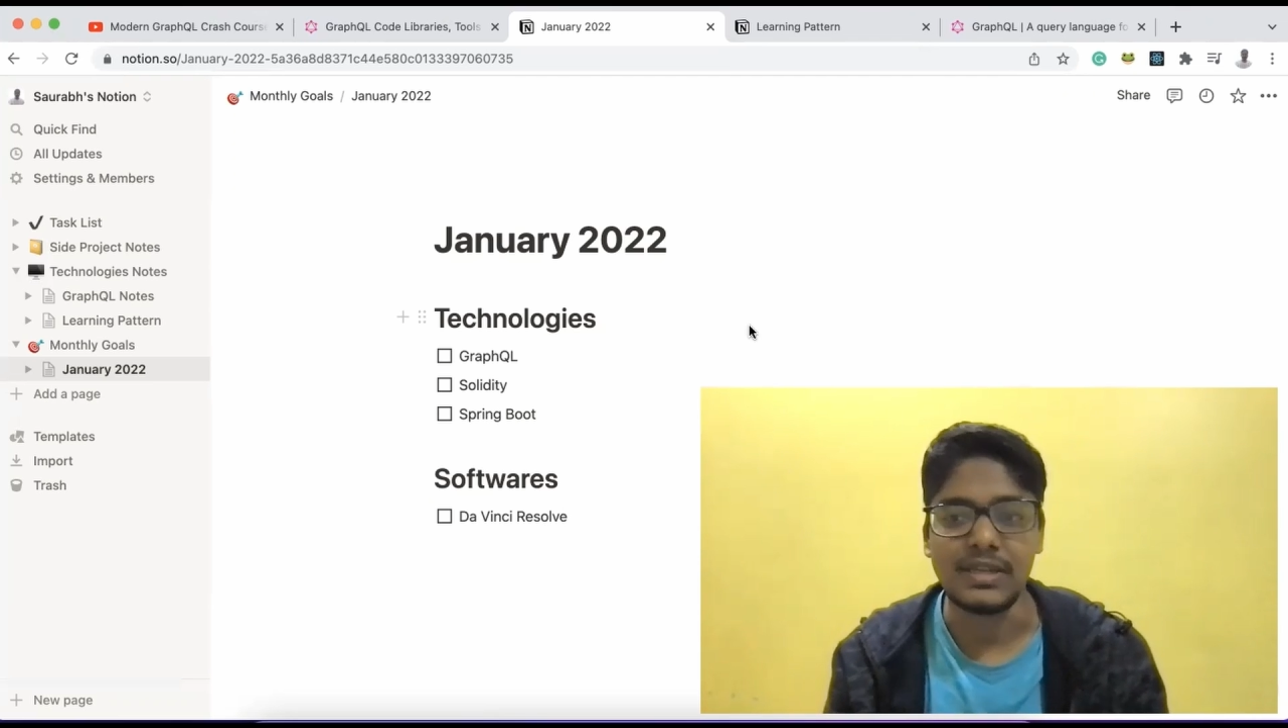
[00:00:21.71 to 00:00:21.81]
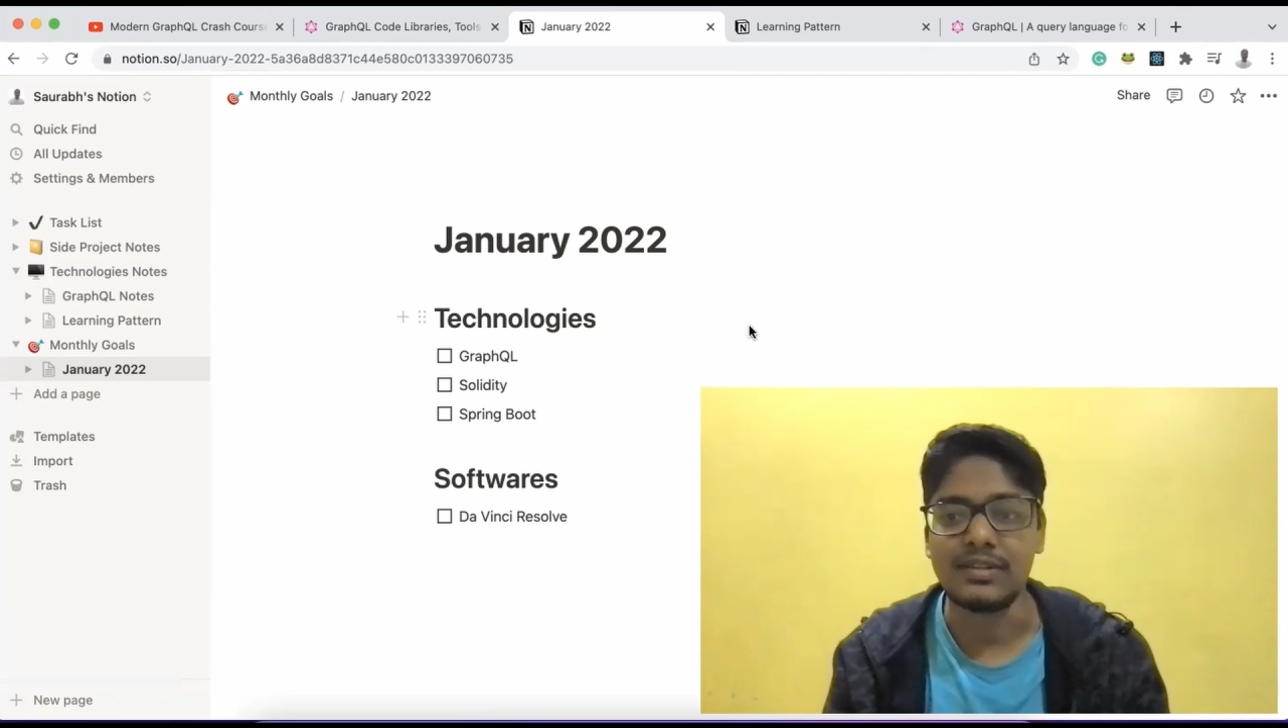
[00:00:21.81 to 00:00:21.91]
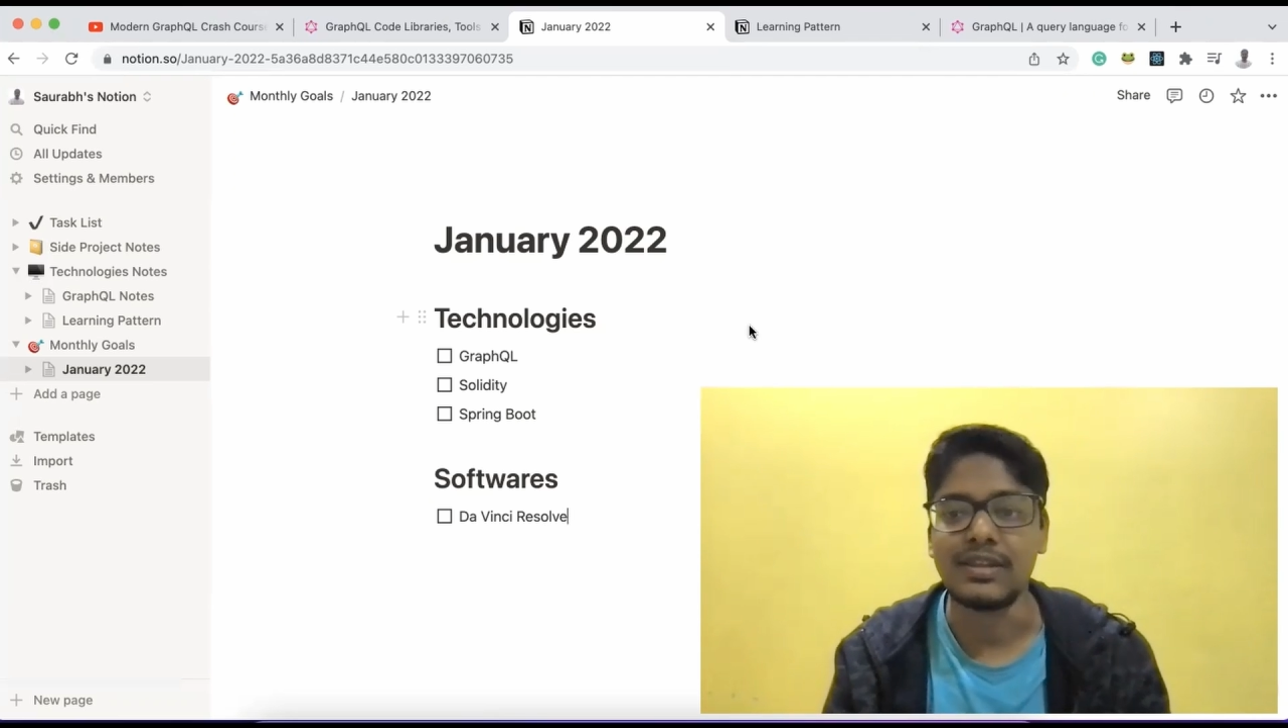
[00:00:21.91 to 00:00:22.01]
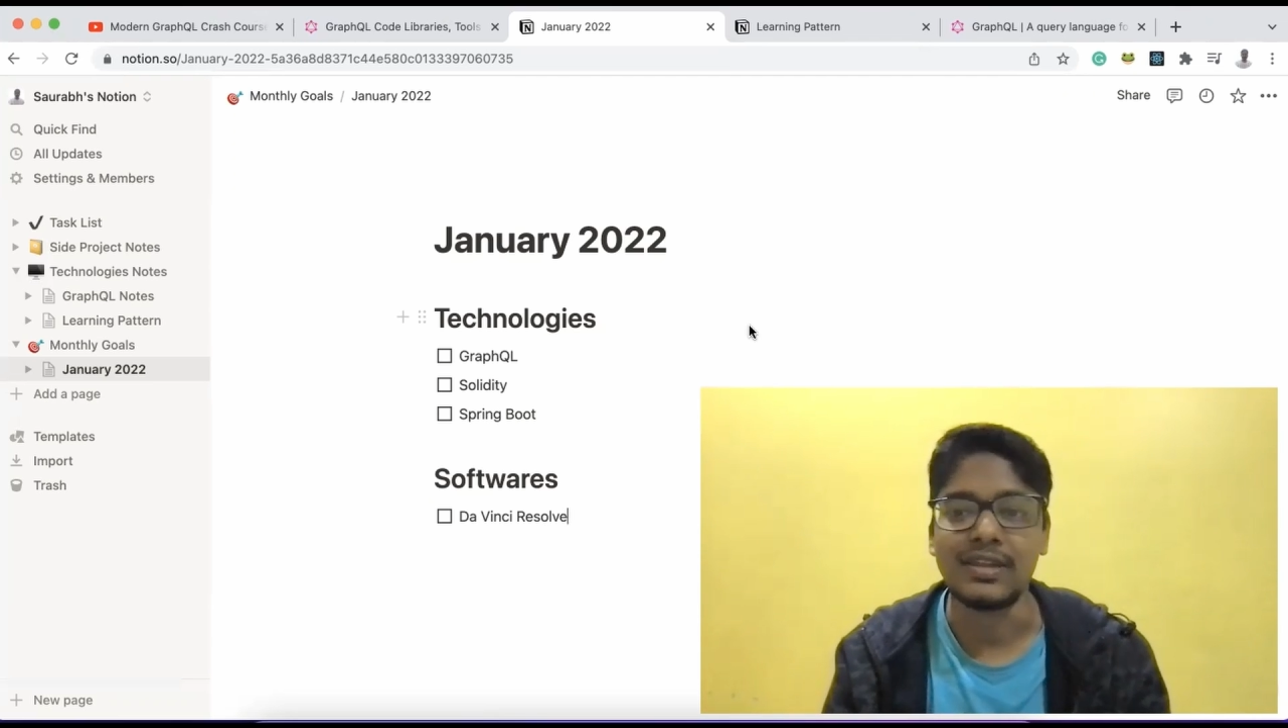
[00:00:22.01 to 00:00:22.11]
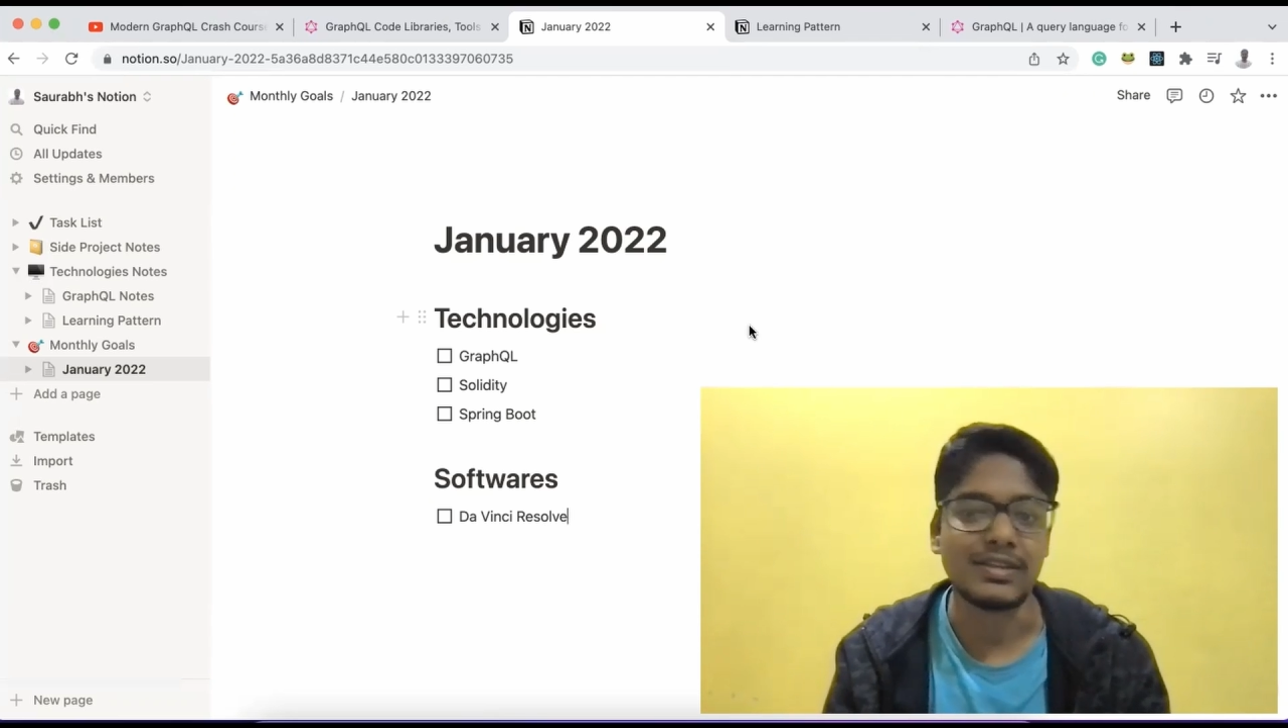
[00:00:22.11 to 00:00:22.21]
rather than